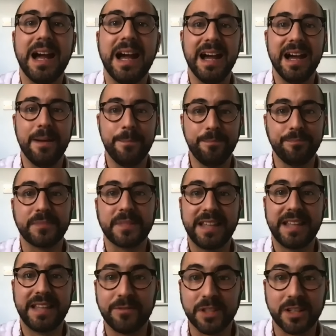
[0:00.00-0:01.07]
Um, they
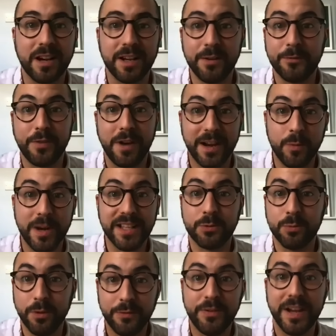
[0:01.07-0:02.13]
have to kind of find ways
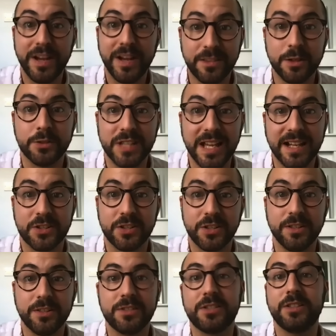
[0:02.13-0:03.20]
to evade those
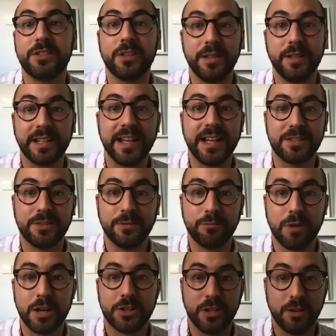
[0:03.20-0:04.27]
sanctions. And so, in the case of
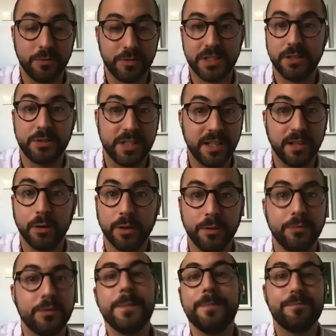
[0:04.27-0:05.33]
Russia, obviously, you see a lot of,
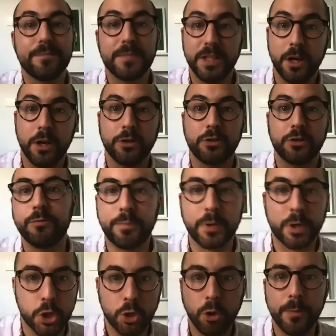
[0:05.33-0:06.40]
you know, sort of
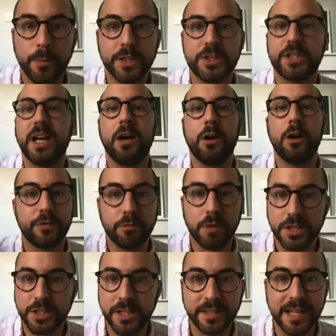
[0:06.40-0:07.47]
procurement cells for
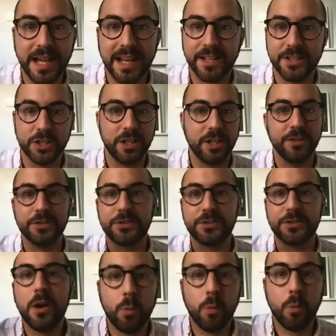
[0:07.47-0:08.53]
Russian intelligence
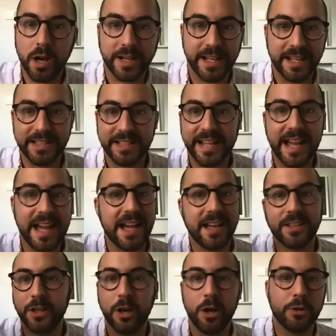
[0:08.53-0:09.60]
working to get,
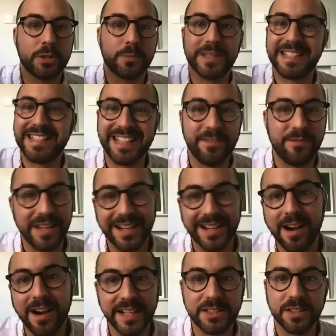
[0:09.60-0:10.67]
you know, specific
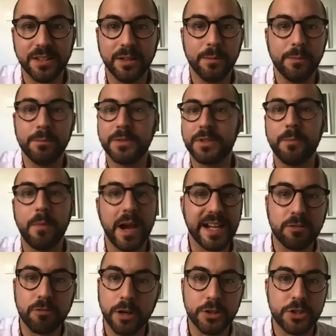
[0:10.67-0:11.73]
items,
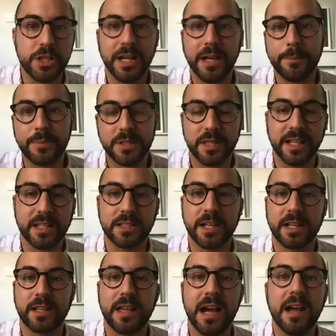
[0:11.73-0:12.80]
microchips, things
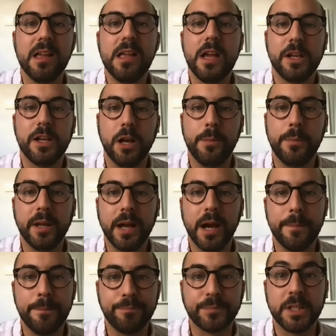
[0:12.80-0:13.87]
like that, you know. But,
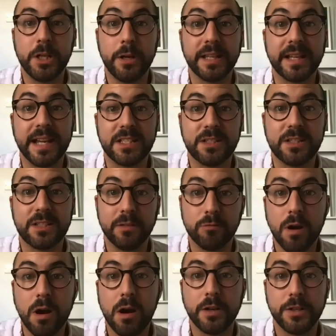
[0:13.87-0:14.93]
um, you know, in the case of
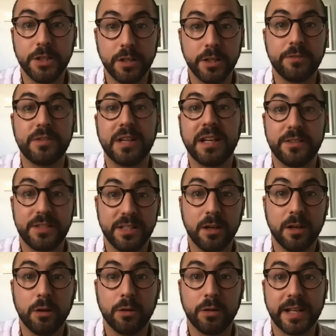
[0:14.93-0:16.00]
Iran, you know, you've had, seen a
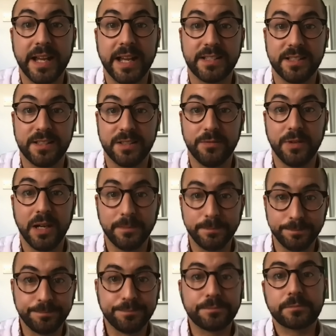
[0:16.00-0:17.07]
lot of the cases of,
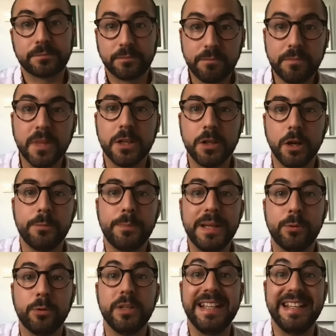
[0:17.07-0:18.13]
um, you know
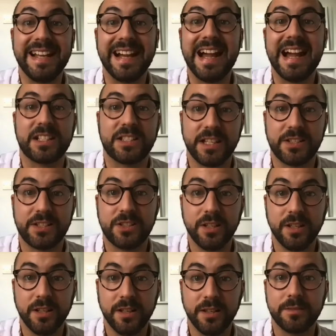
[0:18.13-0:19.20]
people needing access
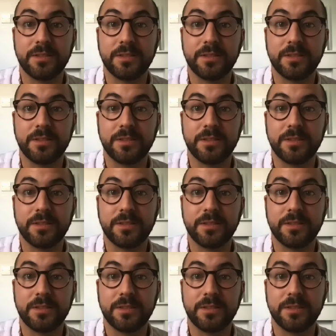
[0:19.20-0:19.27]
to